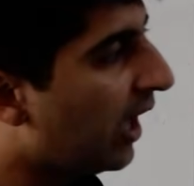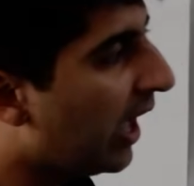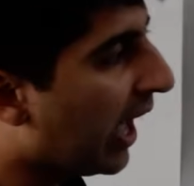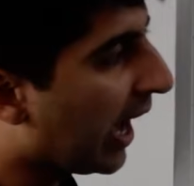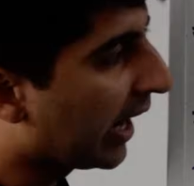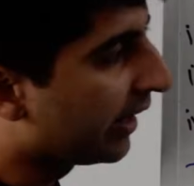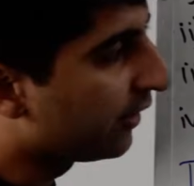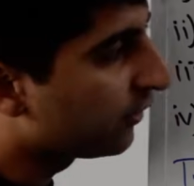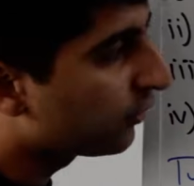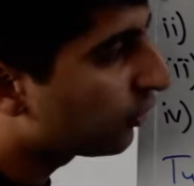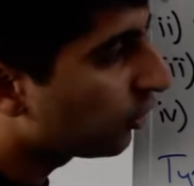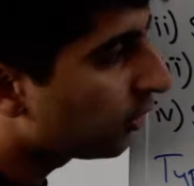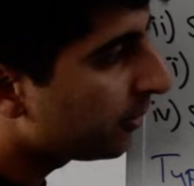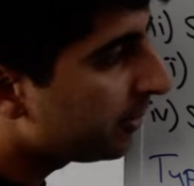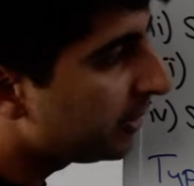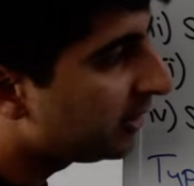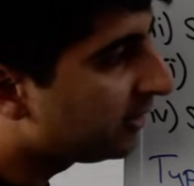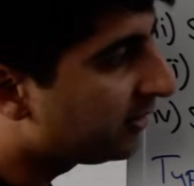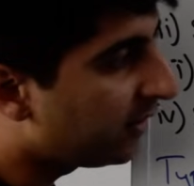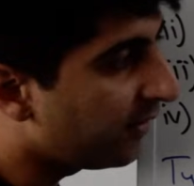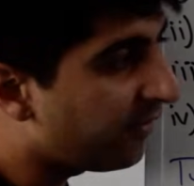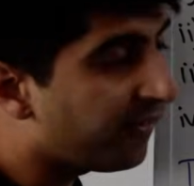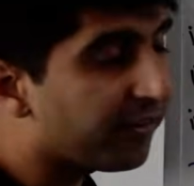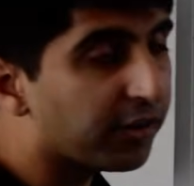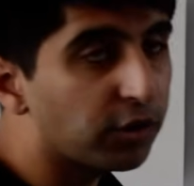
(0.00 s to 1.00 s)
And it's got to be
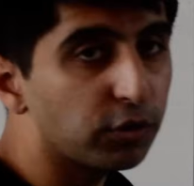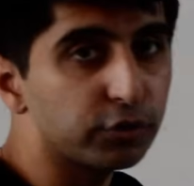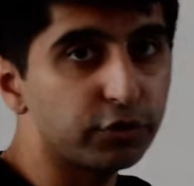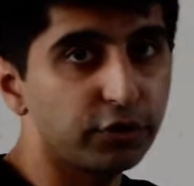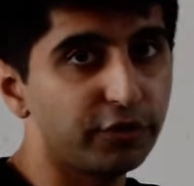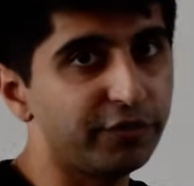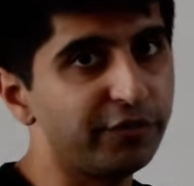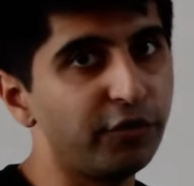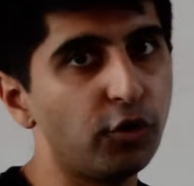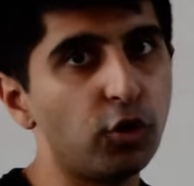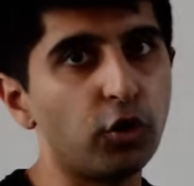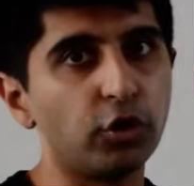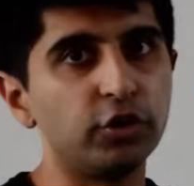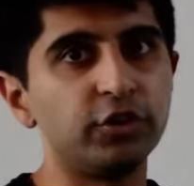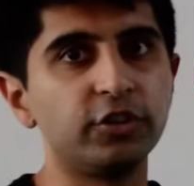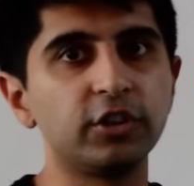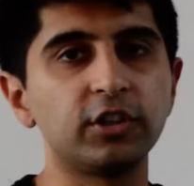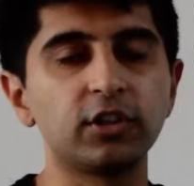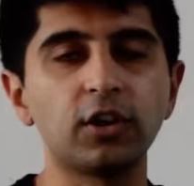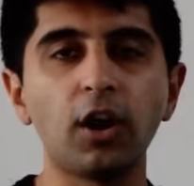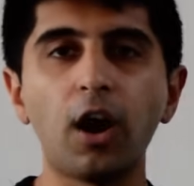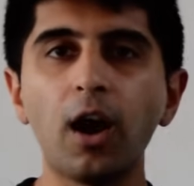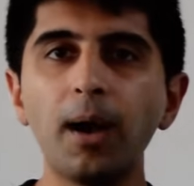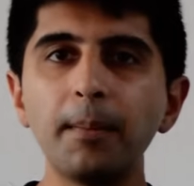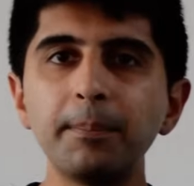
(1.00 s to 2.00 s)
difficult to forge. It
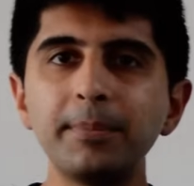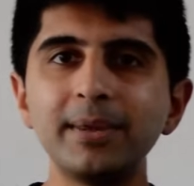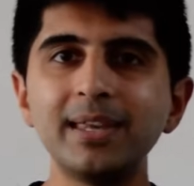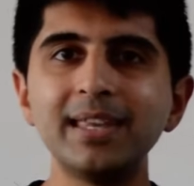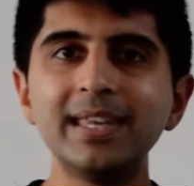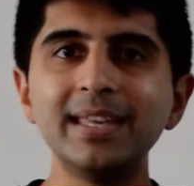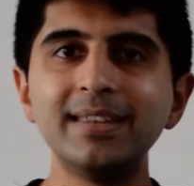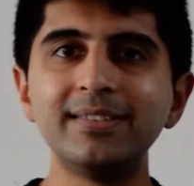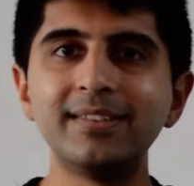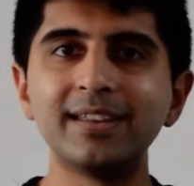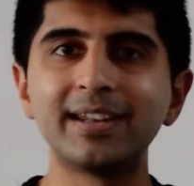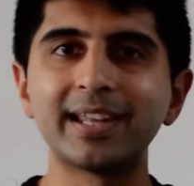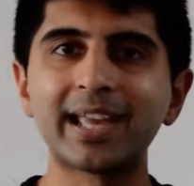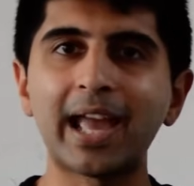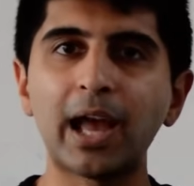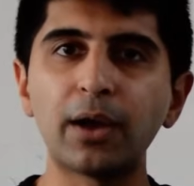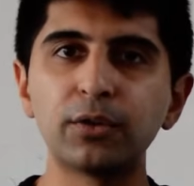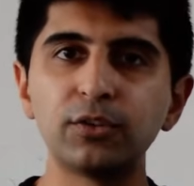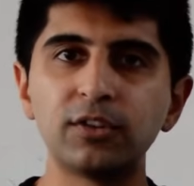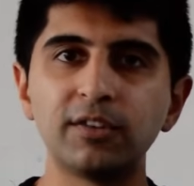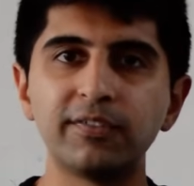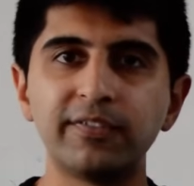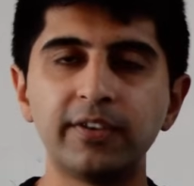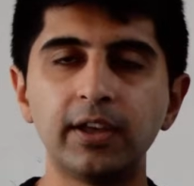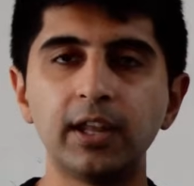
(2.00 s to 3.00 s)
can't be easy to
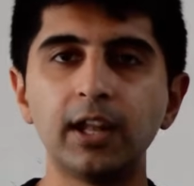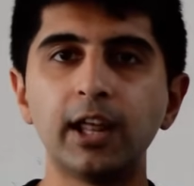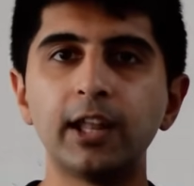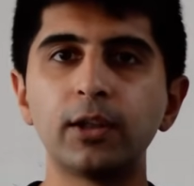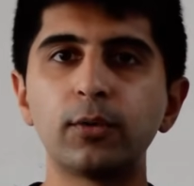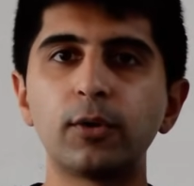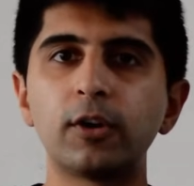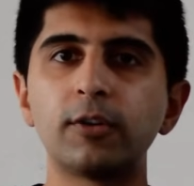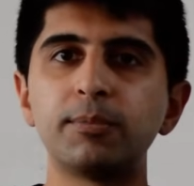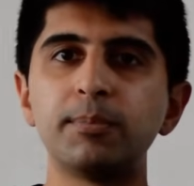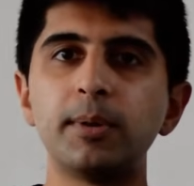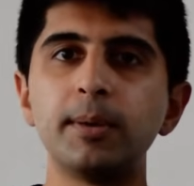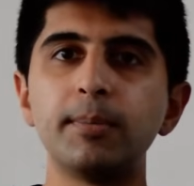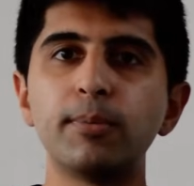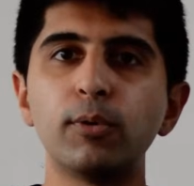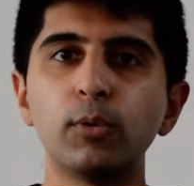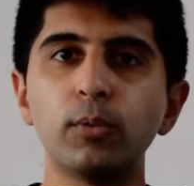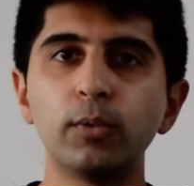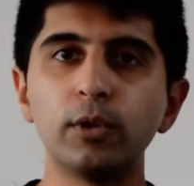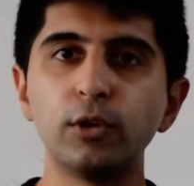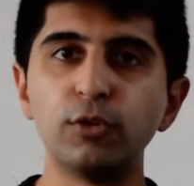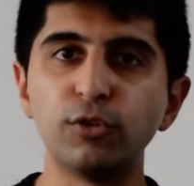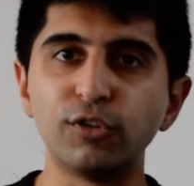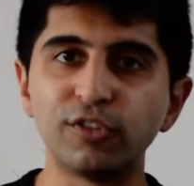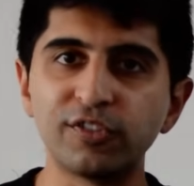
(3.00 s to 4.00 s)
counterfeit, otherwise people
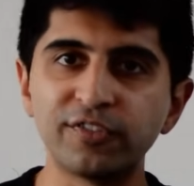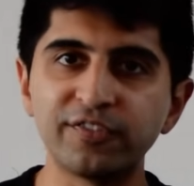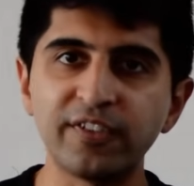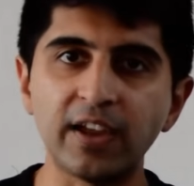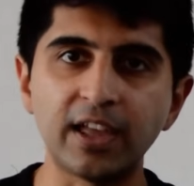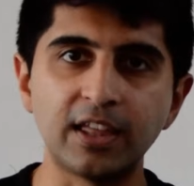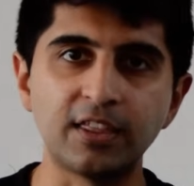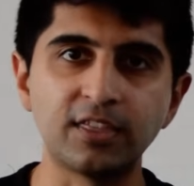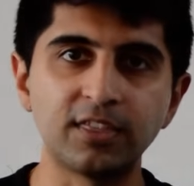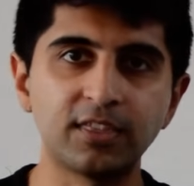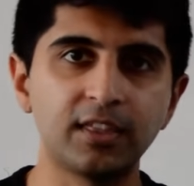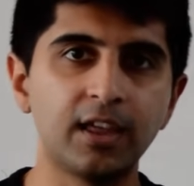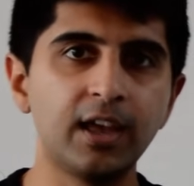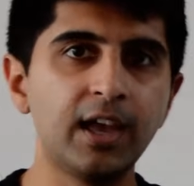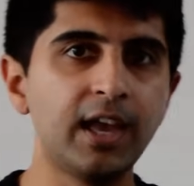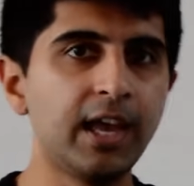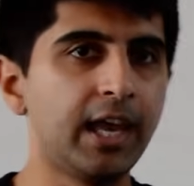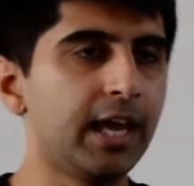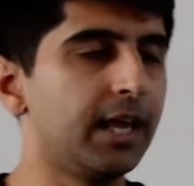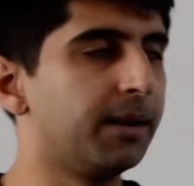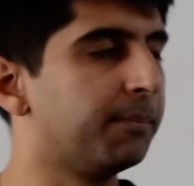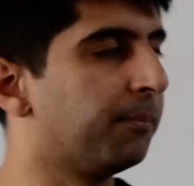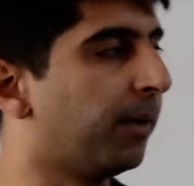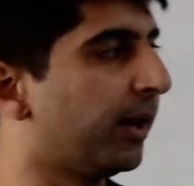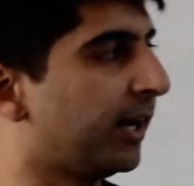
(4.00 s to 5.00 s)
will lose faith
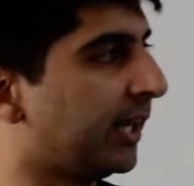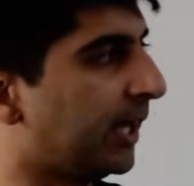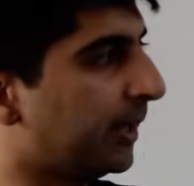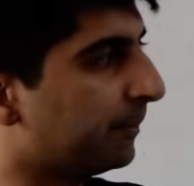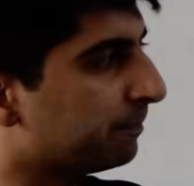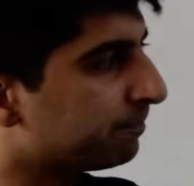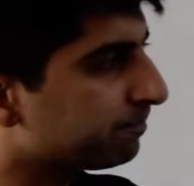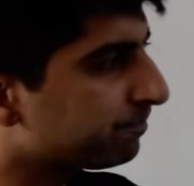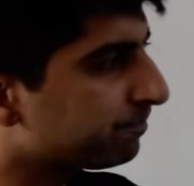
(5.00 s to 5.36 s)
in money.